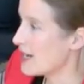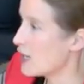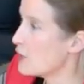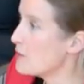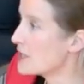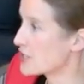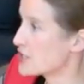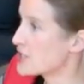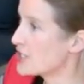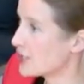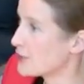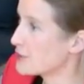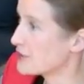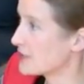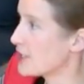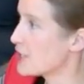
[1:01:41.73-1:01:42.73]
how much
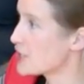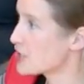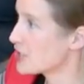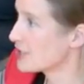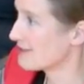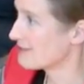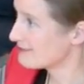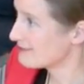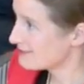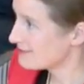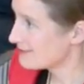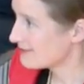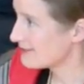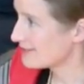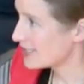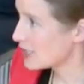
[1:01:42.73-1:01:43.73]
negotiation,
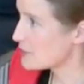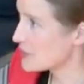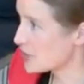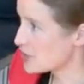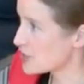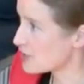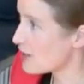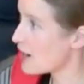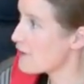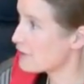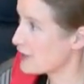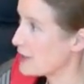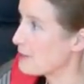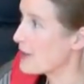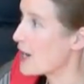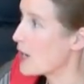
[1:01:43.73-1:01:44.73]
how much
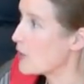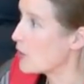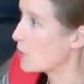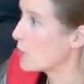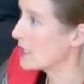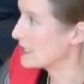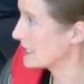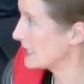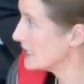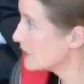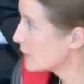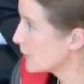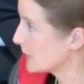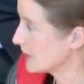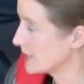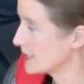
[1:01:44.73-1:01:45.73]
drafting power went
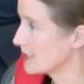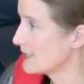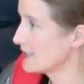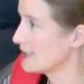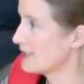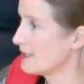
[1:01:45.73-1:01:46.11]
into it.